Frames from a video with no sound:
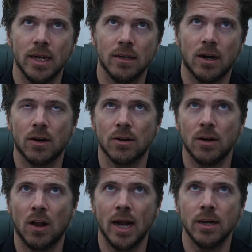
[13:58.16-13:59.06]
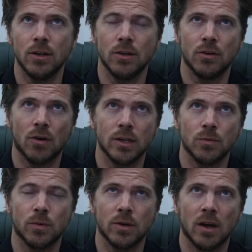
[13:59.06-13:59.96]
in darkened light, your eyes
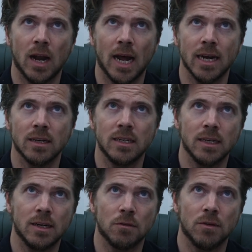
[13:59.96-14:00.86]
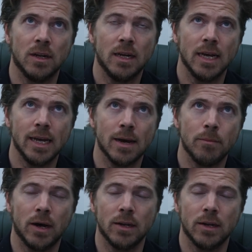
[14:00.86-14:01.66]
would want to dilate and see different EM